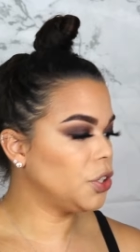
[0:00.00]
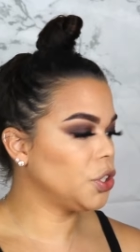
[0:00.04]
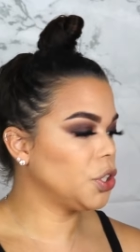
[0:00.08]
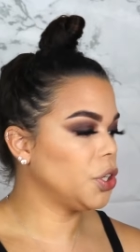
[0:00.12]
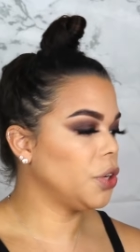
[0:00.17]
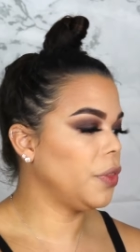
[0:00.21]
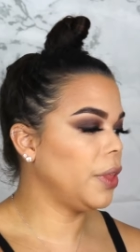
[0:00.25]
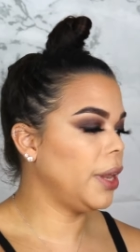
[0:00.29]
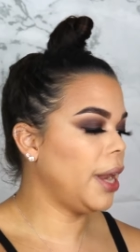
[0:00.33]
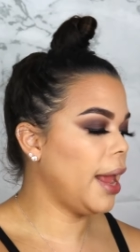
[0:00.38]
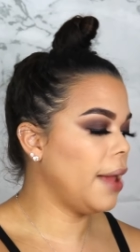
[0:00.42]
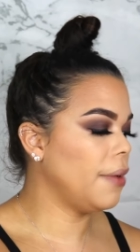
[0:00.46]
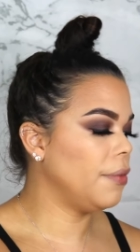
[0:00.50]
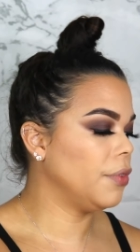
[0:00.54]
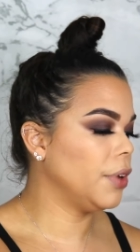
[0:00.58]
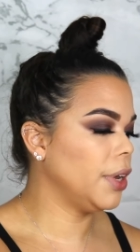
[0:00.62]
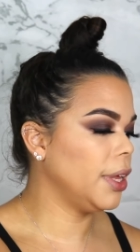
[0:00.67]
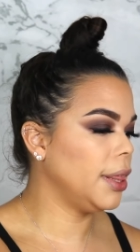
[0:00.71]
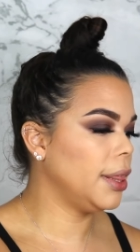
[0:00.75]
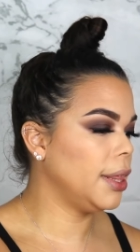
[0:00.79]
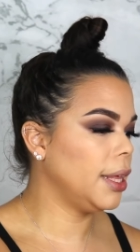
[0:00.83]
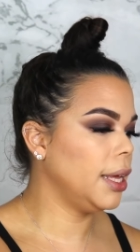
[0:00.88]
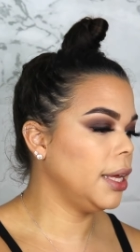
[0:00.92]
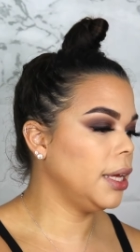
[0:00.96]
sure that
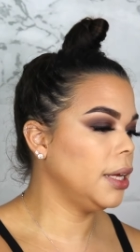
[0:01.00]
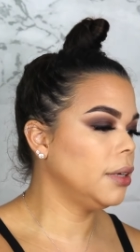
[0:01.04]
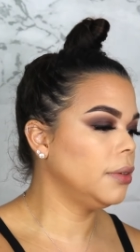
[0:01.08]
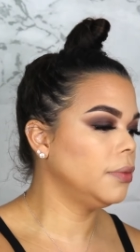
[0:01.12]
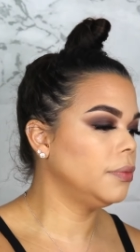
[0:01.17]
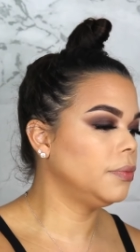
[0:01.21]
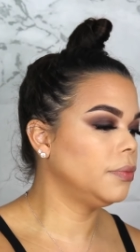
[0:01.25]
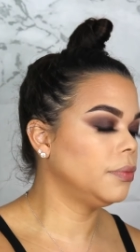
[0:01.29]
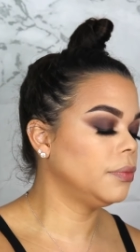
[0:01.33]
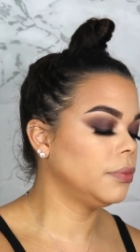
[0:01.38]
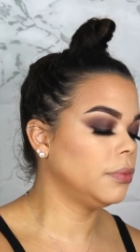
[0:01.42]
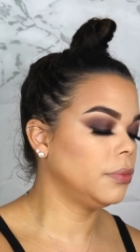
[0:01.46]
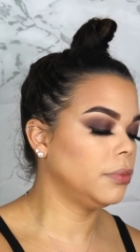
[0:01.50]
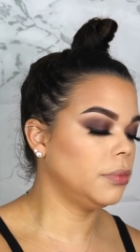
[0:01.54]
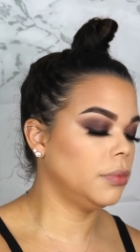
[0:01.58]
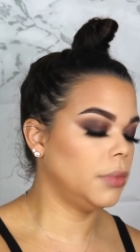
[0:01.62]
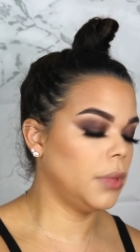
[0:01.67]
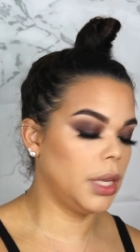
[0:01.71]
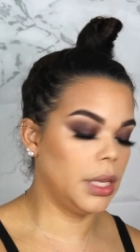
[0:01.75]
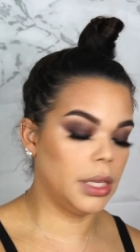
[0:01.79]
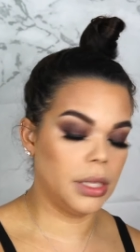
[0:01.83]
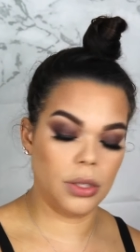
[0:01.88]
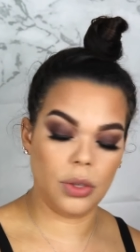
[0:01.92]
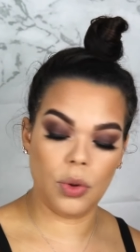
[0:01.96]
everything
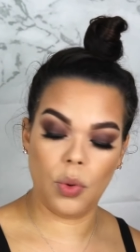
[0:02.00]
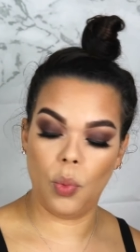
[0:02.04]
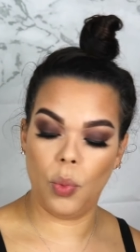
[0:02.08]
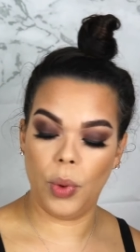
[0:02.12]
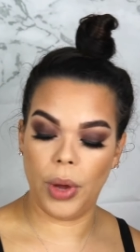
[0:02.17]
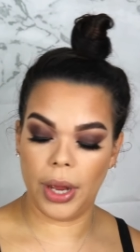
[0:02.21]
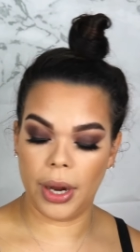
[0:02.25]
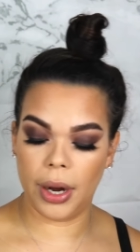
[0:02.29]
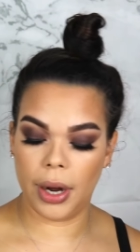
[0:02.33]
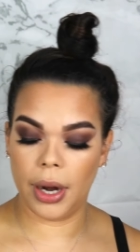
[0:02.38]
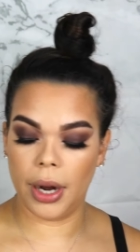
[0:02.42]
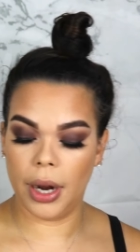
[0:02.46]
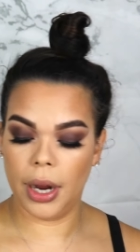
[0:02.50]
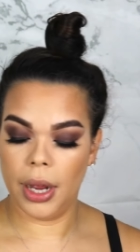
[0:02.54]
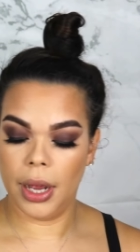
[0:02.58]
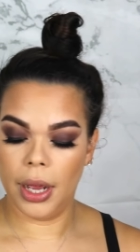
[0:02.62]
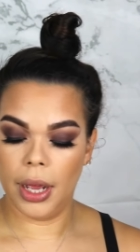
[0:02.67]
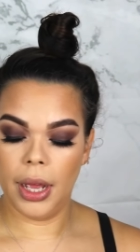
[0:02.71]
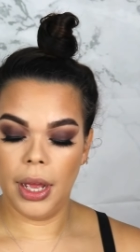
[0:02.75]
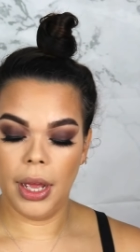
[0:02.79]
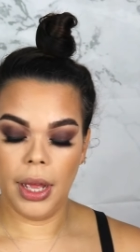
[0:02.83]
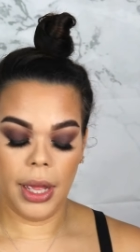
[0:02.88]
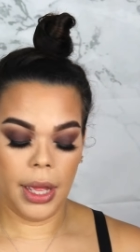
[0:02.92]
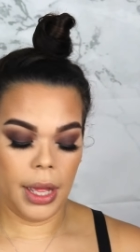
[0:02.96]
is where
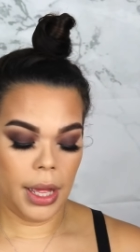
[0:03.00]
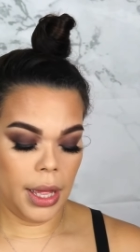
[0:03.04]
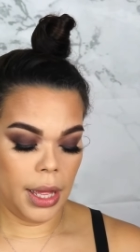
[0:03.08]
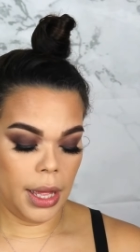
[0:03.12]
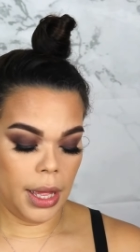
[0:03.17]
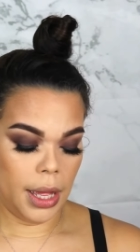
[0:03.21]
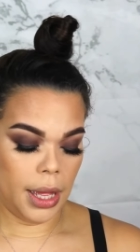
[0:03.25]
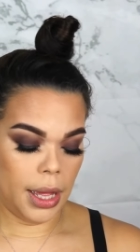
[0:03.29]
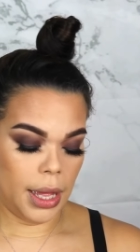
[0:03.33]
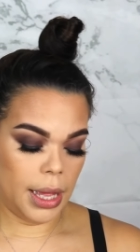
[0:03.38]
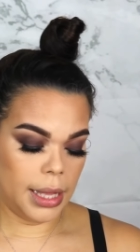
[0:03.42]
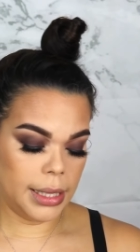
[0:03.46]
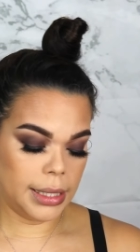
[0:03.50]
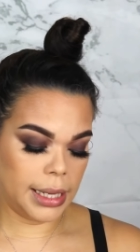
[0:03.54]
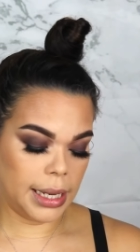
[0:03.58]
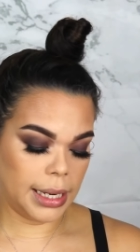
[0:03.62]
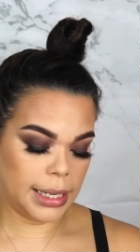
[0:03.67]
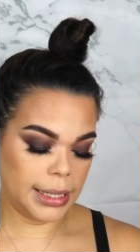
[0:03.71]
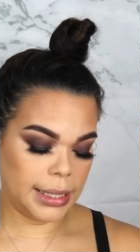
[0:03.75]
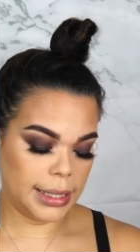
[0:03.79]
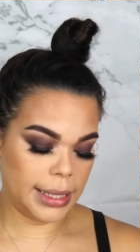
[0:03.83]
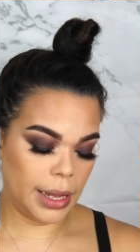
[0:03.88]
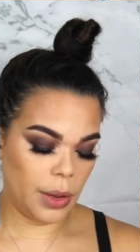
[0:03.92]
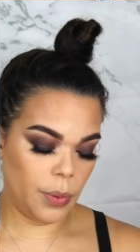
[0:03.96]
it's
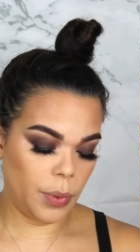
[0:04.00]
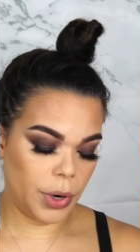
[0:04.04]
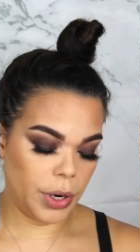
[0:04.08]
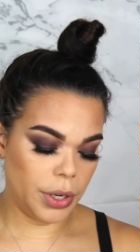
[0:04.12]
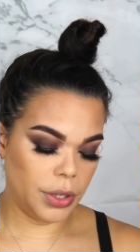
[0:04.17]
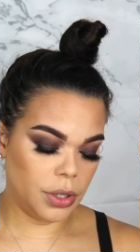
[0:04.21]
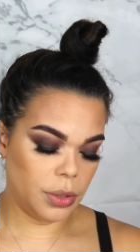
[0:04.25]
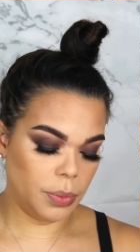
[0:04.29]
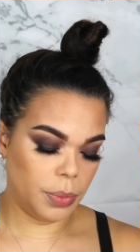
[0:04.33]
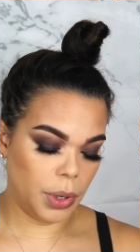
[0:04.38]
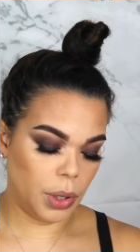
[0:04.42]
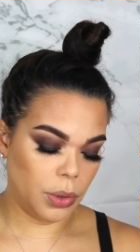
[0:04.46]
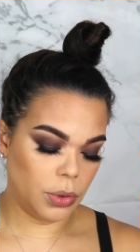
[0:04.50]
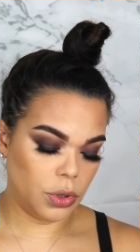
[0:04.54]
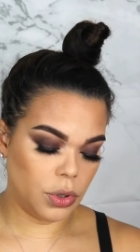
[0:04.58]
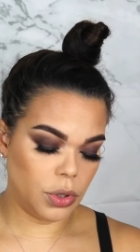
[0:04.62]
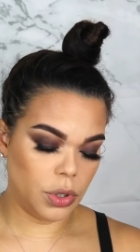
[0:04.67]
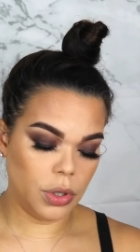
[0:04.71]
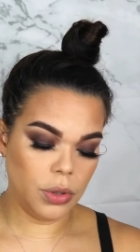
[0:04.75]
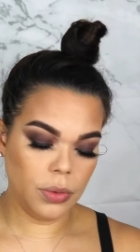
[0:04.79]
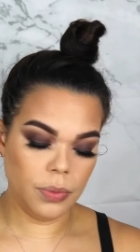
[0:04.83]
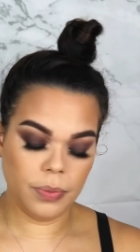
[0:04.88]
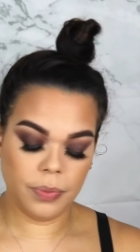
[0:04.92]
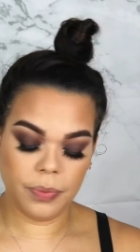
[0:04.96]
gonna stay where it's supposed
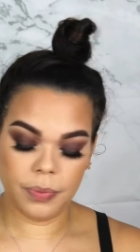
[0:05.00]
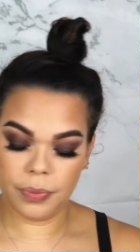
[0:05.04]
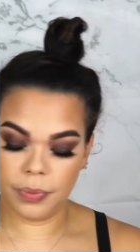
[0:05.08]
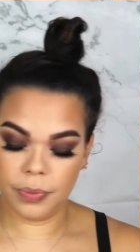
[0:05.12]
to.